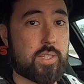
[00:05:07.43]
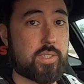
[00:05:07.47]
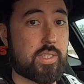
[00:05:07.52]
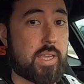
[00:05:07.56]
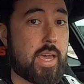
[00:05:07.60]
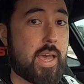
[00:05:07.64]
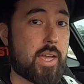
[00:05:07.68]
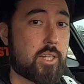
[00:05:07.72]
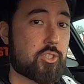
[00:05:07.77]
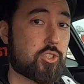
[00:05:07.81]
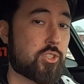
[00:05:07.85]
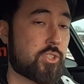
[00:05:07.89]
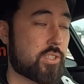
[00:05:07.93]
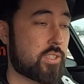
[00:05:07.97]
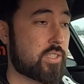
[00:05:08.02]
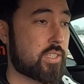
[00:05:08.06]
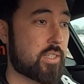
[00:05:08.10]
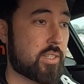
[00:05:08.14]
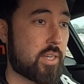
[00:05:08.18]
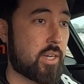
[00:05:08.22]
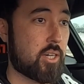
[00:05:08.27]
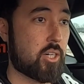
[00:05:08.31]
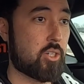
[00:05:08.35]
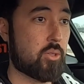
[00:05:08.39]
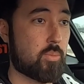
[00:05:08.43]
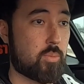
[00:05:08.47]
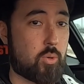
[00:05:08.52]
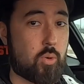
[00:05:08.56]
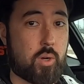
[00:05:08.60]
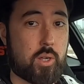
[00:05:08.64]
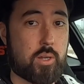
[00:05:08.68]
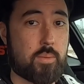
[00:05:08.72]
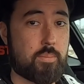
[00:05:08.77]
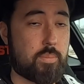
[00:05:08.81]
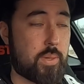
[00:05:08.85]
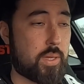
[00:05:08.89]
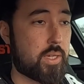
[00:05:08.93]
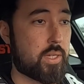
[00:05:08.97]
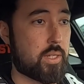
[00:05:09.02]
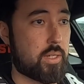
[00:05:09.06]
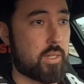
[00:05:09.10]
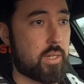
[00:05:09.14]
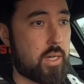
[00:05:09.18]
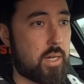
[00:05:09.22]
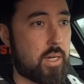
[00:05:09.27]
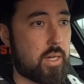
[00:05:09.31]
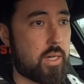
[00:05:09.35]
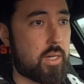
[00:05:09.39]
actually did help quite a bit.
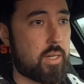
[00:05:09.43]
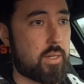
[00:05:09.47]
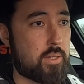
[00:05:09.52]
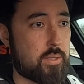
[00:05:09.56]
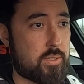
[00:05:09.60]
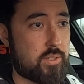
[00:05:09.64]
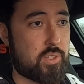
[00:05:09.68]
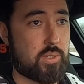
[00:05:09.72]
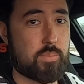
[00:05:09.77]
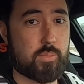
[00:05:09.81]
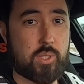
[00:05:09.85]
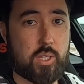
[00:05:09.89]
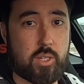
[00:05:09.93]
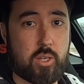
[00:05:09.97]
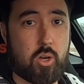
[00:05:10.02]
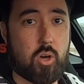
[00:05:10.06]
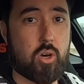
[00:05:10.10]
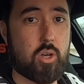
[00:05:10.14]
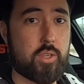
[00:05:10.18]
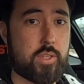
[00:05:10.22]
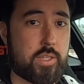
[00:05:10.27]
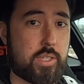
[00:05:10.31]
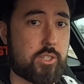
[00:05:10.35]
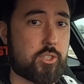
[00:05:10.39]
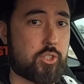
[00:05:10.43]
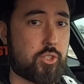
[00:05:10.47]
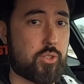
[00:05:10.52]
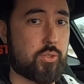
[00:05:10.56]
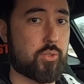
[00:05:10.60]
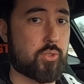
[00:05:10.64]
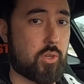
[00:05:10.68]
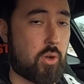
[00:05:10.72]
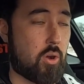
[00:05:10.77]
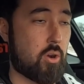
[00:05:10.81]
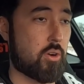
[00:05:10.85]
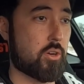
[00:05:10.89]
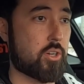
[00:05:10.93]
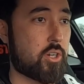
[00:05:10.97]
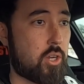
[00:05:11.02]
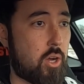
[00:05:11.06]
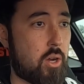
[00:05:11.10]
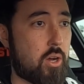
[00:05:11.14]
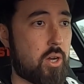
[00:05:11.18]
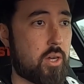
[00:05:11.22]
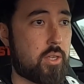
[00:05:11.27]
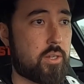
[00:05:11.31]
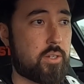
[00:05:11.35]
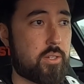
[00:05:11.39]
It seems like all the issues are
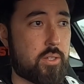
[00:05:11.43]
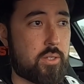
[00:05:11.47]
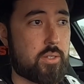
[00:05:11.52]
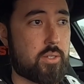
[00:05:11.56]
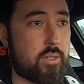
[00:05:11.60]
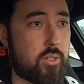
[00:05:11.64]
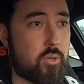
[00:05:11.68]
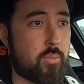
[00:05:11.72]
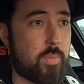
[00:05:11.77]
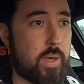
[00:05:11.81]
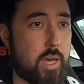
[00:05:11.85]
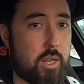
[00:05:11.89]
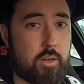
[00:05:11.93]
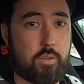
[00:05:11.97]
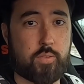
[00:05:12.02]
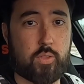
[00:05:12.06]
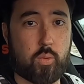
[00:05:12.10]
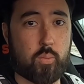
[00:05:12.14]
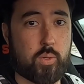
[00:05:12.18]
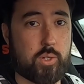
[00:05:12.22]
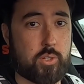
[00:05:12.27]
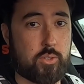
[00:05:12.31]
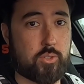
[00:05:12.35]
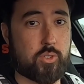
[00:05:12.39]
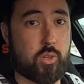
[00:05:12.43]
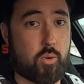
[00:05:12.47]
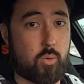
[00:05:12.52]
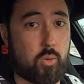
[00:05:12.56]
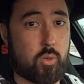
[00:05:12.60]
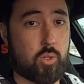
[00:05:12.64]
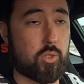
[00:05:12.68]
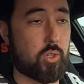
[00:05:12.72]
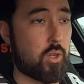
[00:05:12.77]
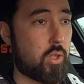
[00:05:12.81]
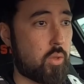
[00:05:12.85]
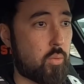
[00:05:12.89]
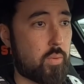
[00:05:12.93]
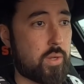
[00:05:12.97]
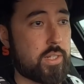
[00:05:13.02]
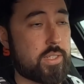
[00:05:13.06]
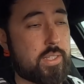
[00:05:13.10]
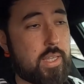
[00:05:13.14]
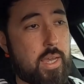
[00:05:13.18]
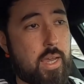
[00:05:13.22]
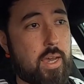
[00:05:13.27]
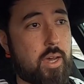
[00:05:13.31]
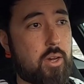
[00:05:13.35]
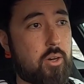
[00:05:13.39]
gone, no matter if the windows are rolled all the way
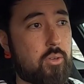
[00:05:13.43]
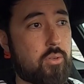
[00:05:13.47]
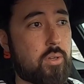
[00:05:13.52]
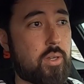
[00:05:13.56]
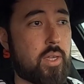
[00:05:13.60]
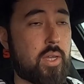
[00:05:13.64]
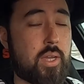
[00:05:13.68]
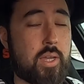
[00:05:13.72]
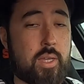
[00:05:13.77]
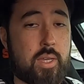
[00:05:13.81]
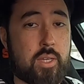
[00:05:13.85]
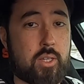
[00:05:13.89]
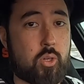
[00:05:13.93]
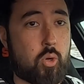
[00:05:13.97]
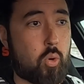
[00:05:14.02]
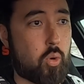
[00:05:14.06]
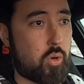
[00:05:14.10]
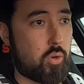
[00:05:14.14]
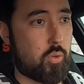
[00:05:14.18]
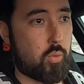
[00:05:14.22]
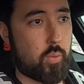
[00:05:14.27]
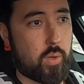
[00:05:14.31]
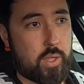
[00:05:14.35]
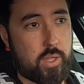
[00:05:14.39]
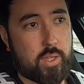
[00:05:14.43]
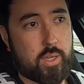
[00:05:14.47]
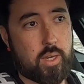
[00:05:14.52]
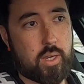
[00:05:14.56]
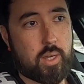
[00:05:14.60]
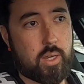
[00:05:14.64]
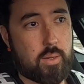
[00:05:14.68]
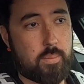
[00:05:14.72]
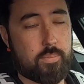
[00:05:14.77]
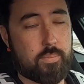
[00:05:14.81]
down, quarter of the way up,